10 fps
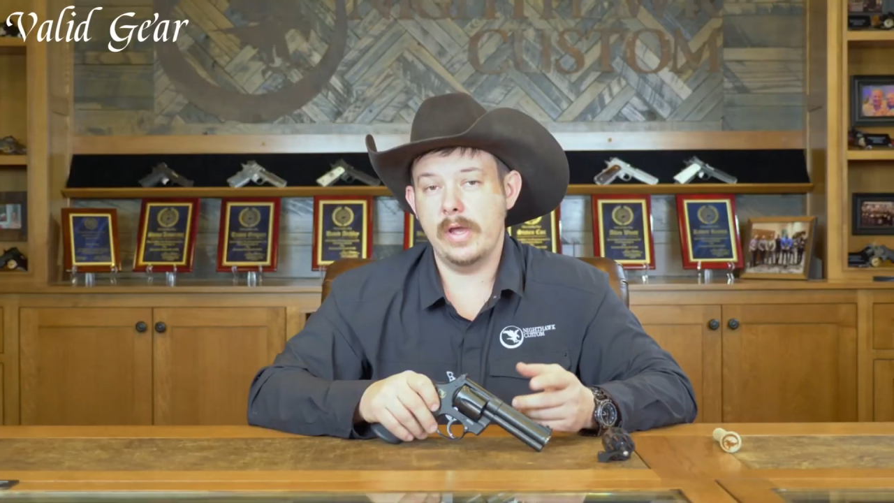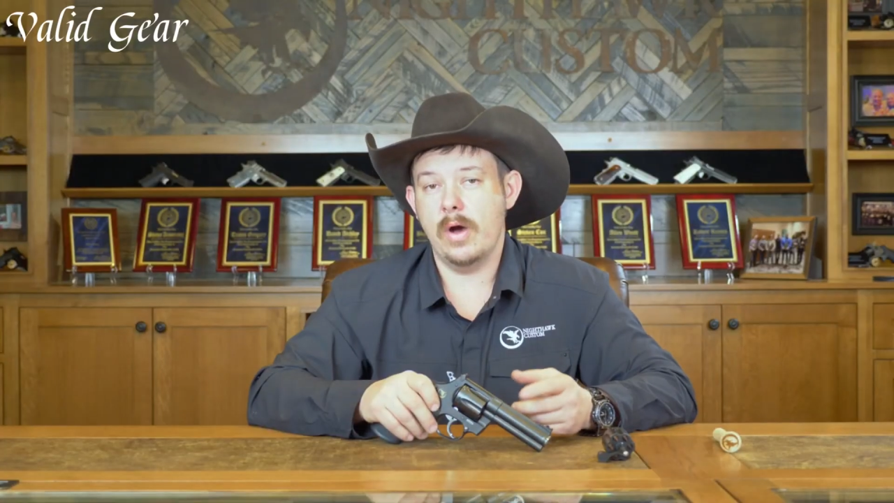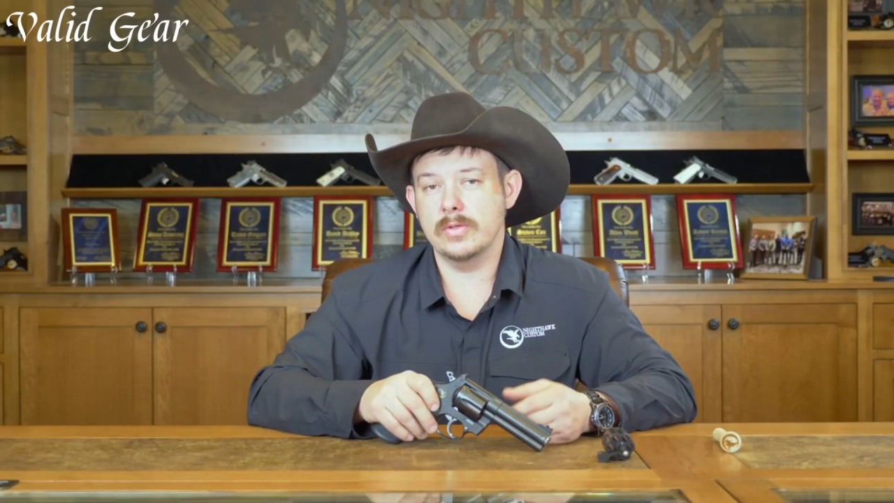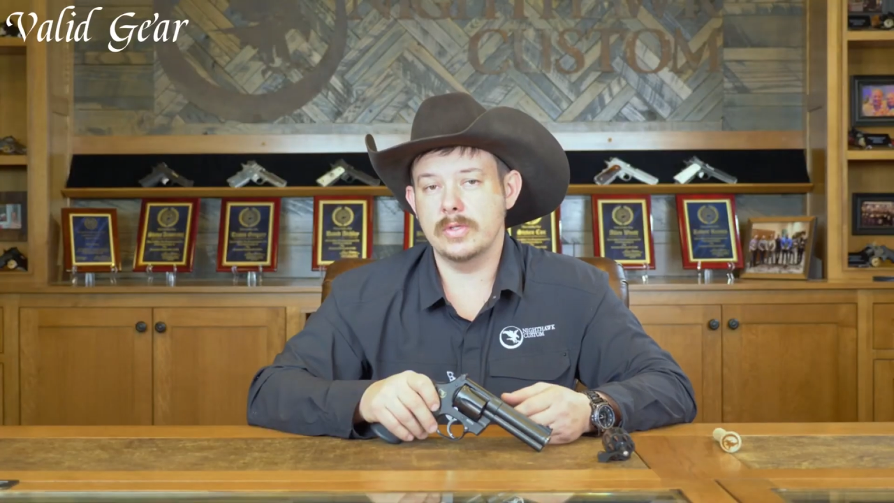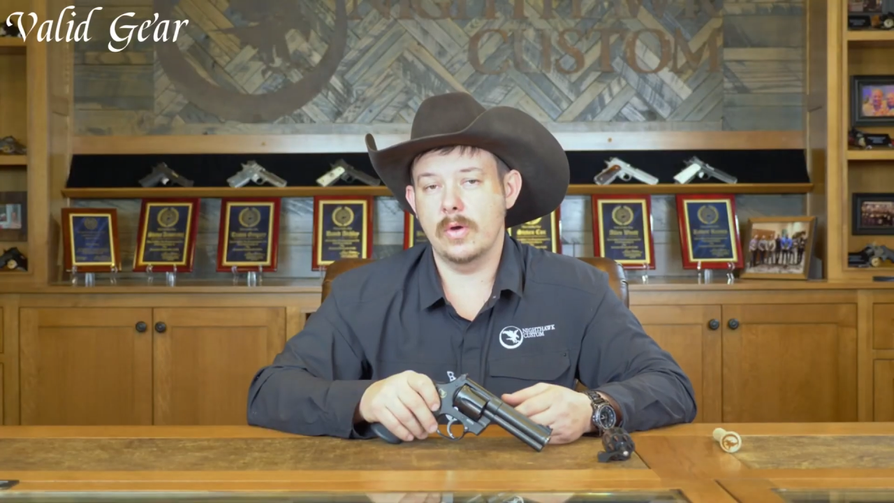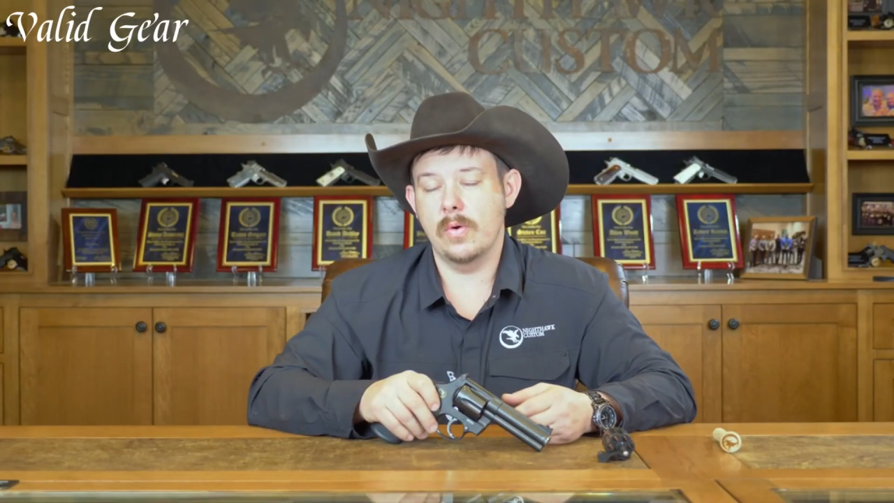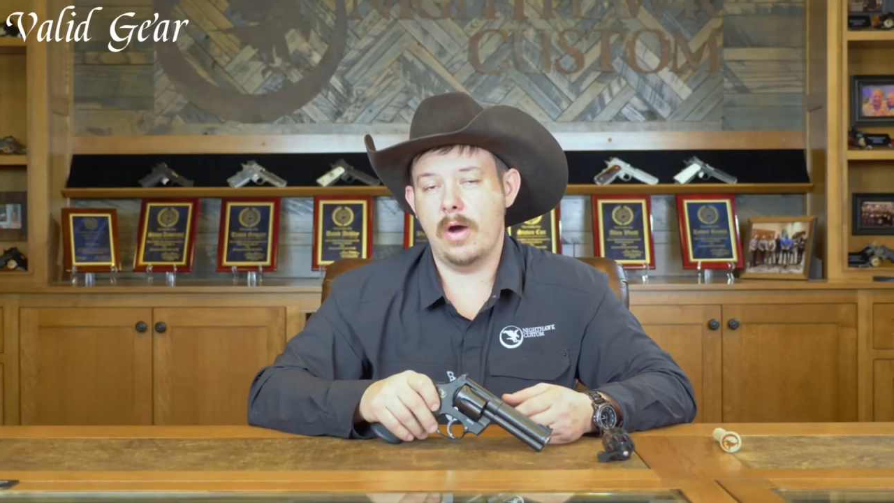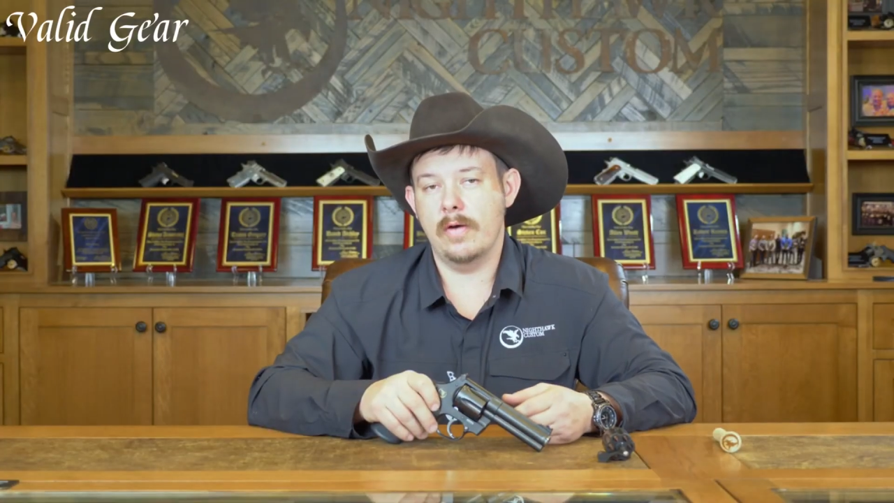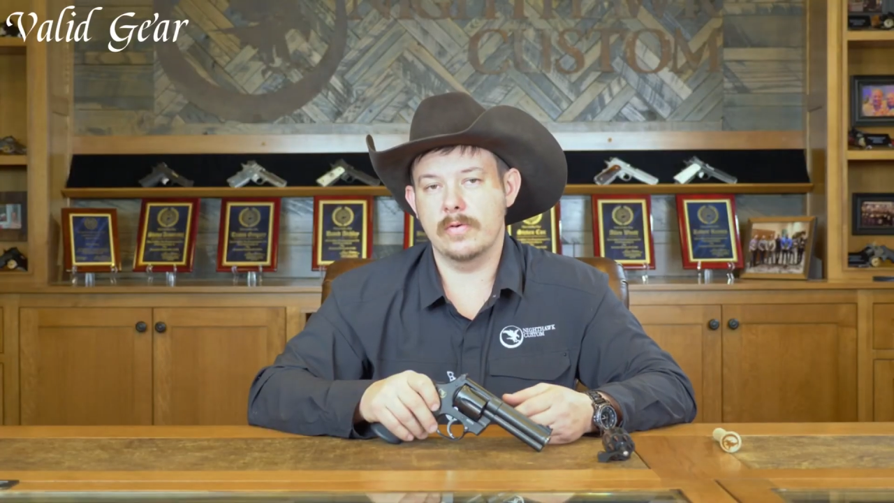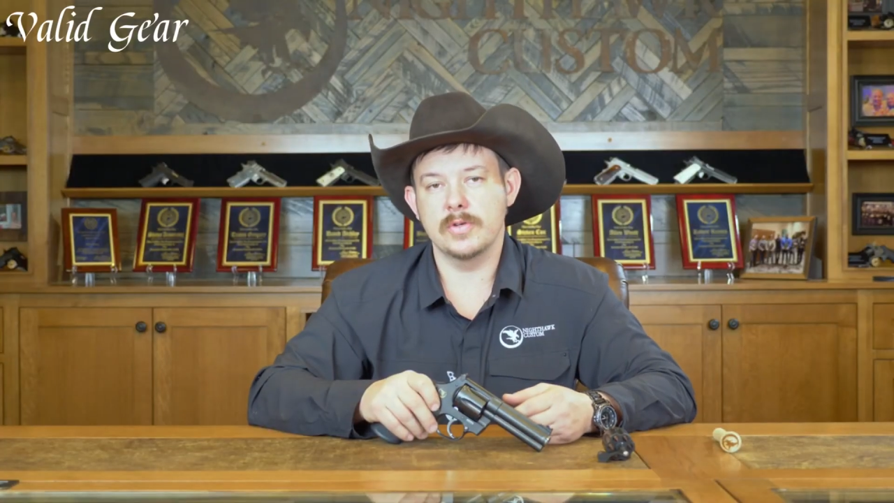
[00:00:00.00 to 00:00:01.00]

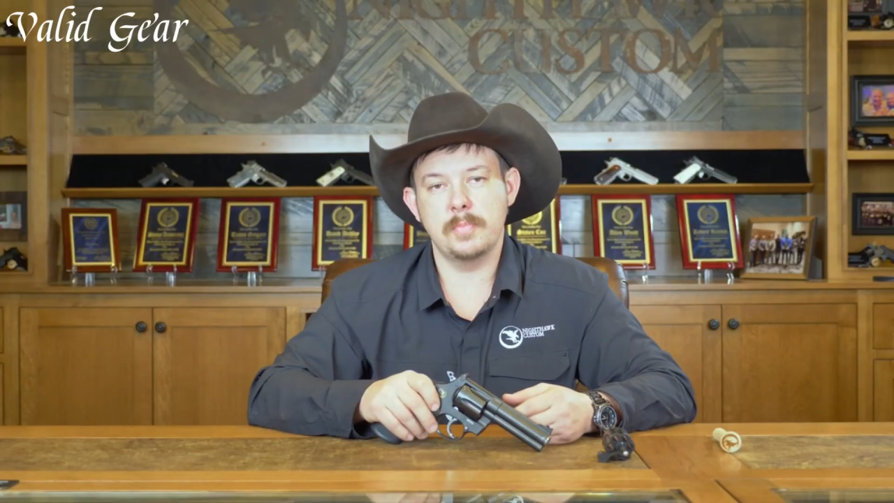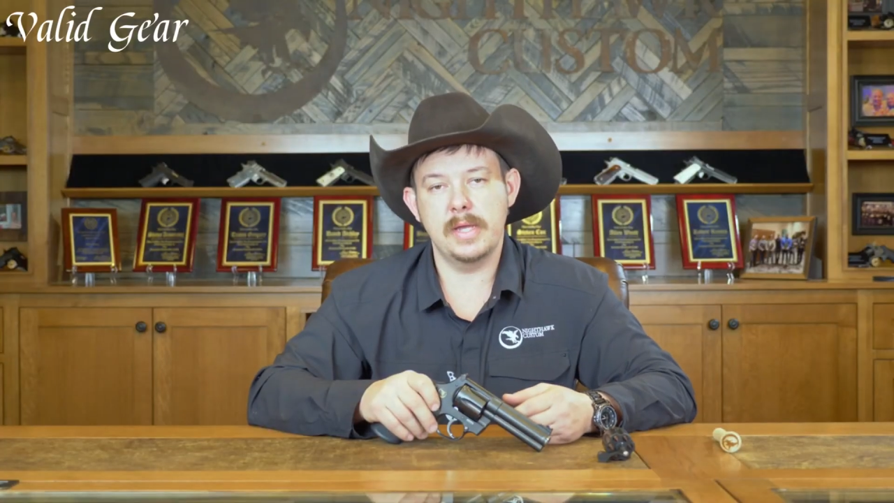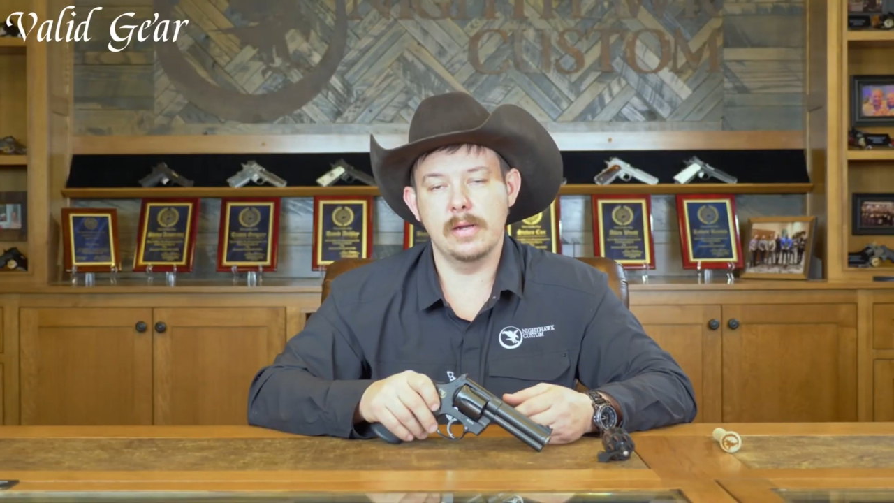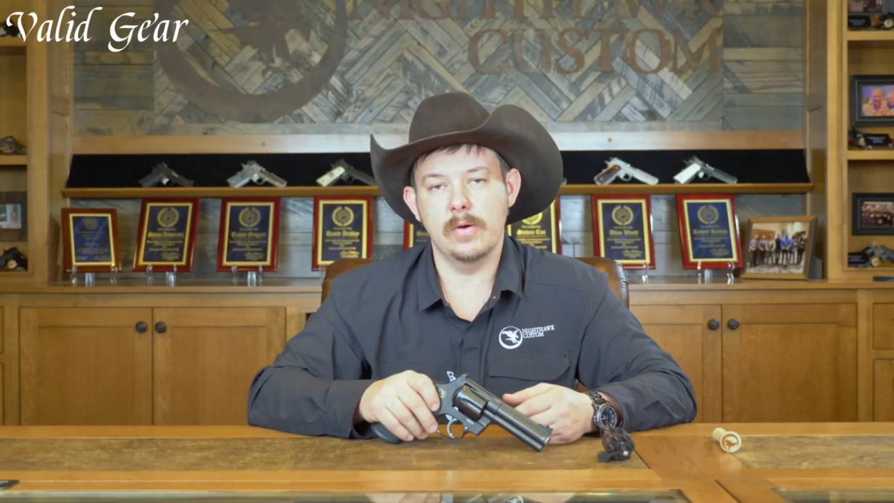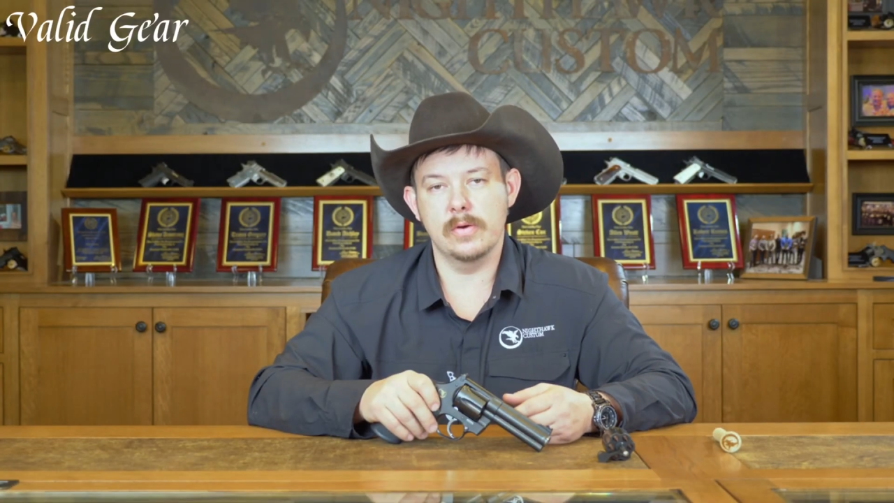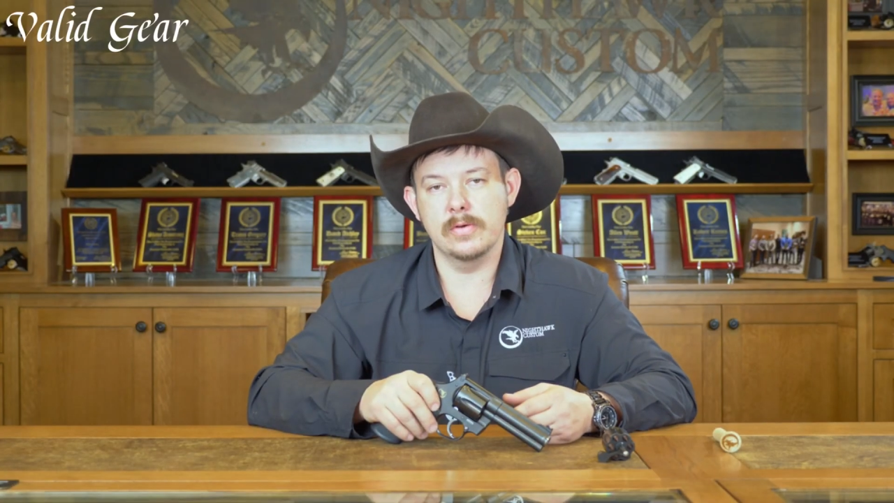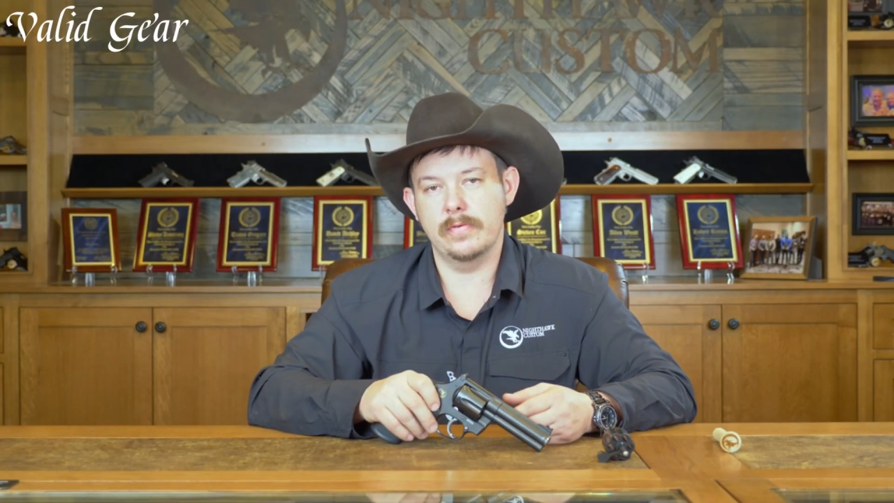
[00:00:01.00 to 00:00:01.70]
showcasing the harmonious